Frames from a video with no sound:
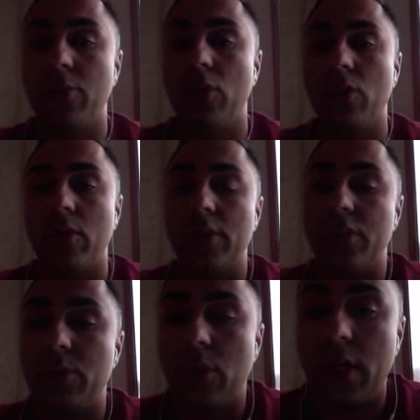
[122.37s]
brokerage,
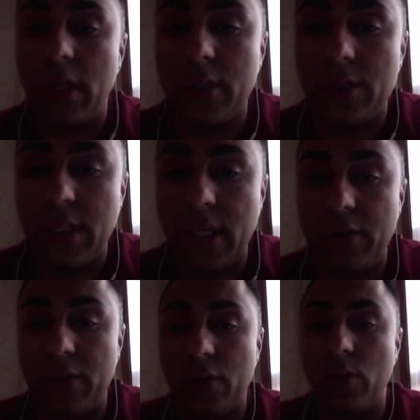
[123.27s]
you want to understand
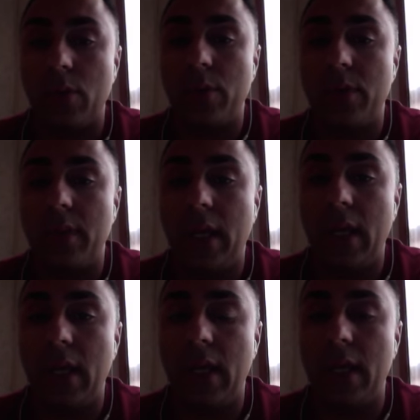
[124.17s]
if you're going with
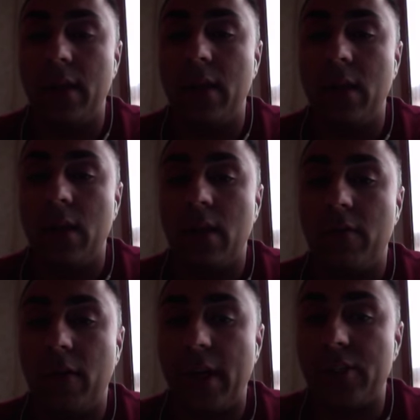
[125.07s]
a
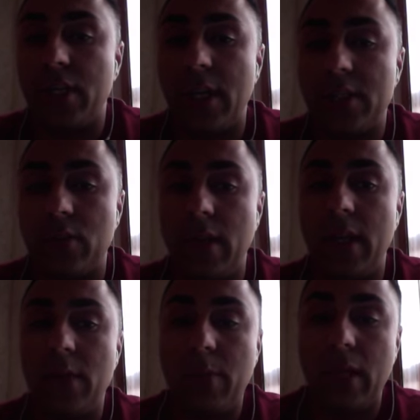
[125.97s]
franchise or an
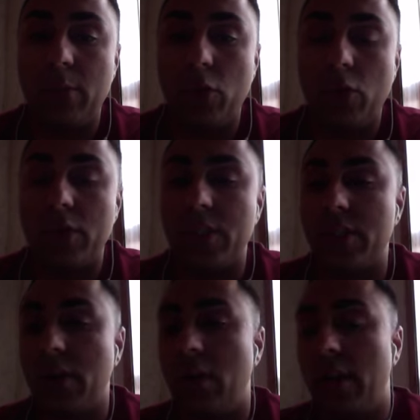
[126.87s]
independent brokerage,
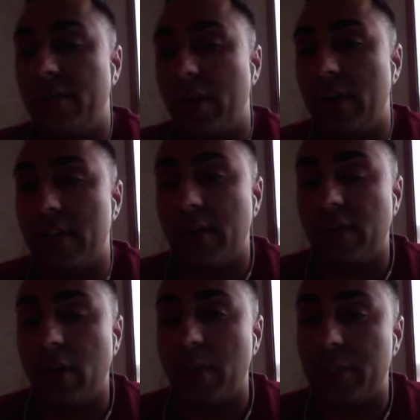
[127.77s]
because they all have various
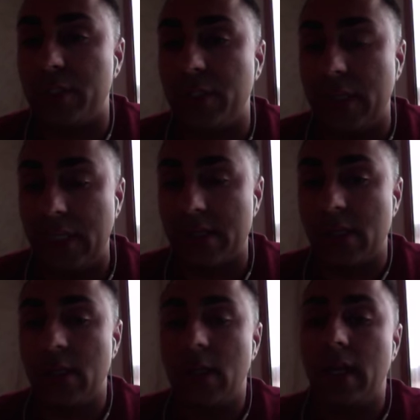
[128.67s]
different opportunities.
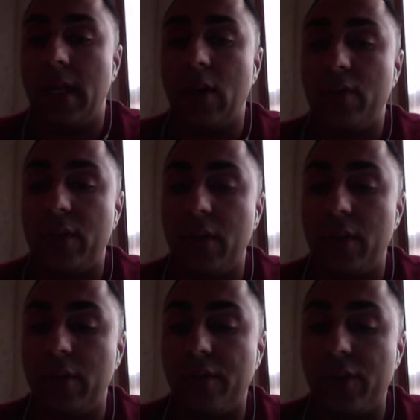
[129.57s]
Now,
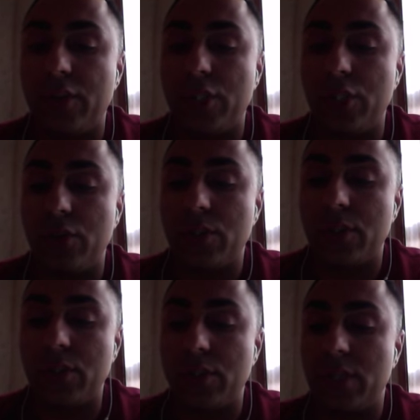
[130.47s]
if you choose
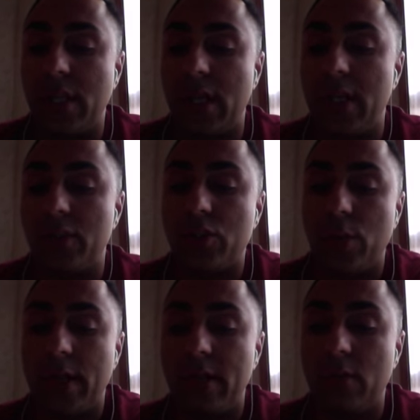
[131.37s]
to, say,
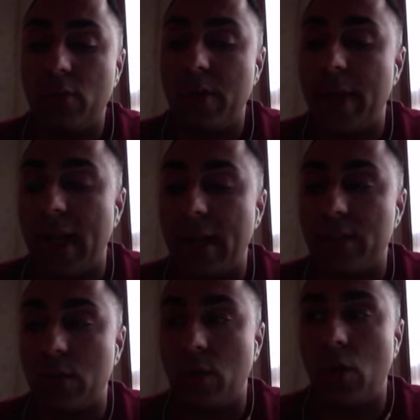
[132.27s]
join
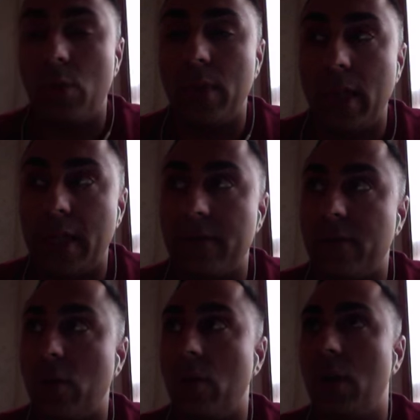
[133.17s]
Remax or Home Life
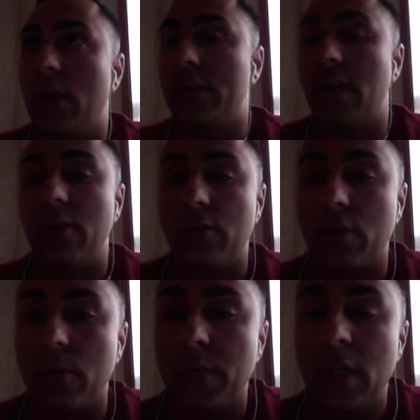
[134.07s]
or Sutton
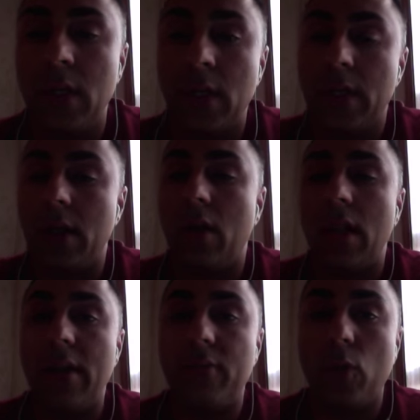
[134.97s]
Group, they all
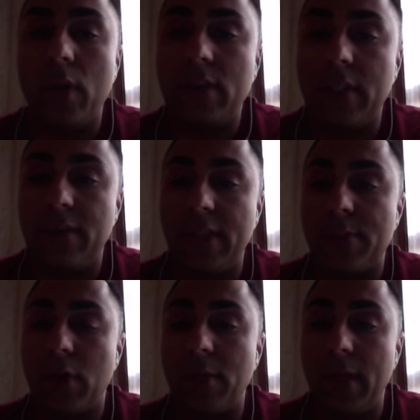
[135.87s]
have royalty fees
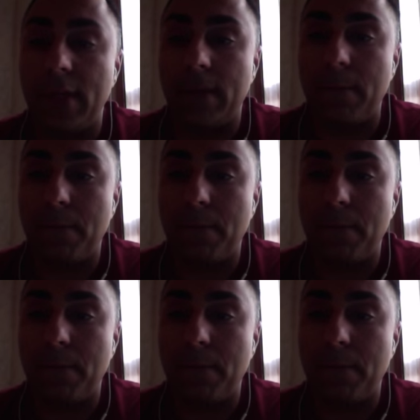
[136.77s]
per month.